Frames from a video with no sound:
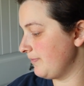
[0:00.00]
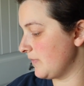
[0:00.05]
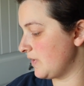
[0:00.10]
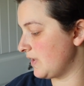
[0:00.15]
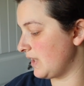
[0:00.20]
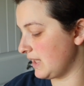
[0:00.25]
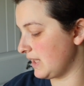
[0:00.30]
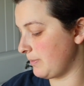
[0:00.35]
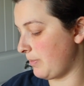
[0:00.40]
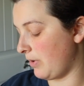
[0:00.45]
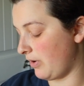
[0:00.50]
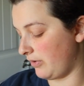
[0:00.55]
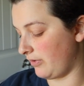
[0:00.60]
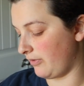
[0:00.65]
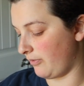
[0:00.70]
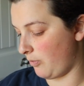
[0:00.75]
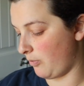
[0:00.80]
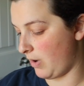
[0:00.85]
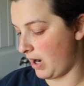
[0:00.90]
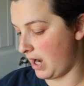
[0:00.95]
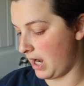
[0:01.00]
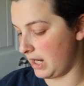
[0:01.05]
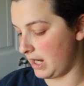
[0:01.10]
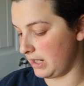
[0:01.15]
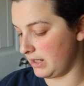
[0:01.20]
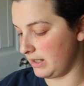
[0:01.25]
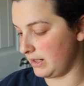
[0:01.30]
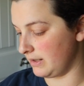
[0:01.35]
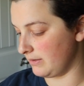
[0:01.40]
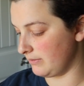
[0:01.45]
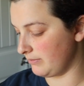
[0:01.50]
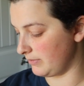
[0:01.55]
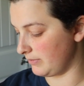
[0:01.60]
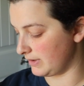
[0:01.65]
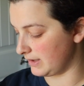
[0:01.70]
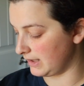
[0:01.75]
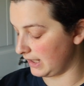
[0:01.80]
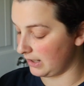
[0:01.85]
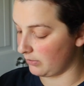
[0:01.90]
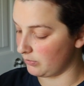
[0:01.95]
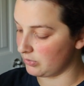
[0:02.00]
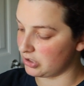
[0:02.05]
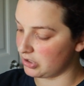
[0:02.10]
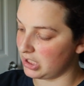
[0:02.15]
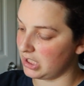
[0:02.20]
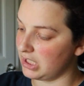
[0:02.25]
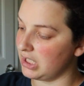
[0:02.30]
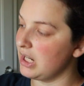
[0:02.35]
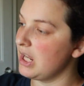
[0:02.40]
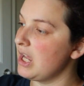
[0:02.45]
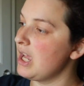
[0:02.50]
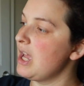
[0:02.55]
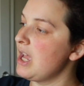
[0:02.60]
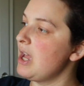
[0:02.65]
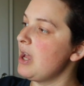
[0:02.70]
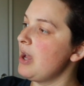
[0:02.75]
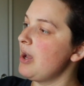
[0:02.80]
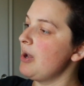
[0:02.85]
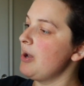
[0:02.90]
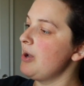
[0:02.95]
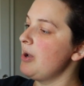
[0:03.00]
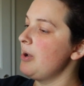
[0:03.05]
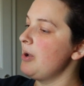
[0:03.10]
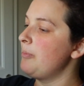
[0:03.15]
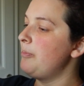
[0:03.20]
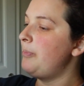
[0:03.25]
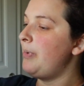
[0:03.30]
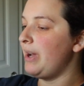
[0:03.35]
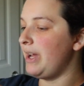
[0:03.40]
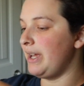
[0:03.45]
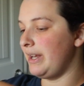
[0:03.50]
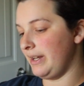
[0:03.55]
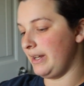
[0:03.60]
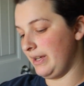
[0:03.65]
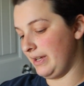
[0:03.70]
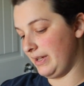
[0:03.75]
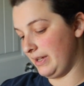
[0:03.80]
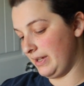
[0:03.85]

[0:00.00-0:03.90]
So that's part of why it was languishing. But